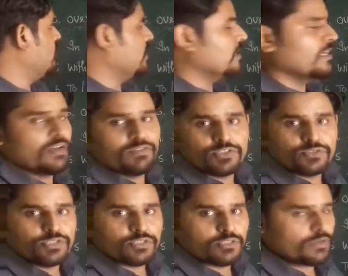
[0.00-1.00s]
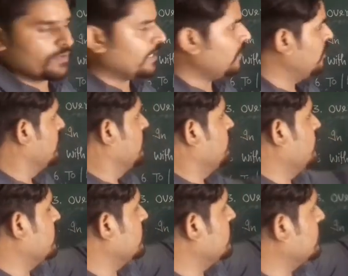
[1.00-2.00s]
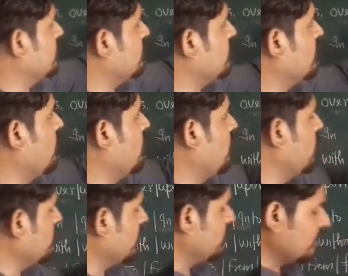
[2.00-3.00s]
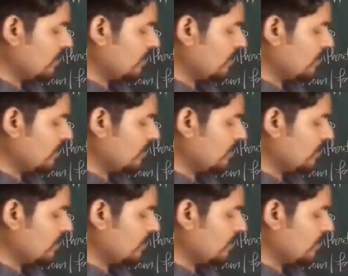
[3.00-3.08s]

in level to each other, right? And in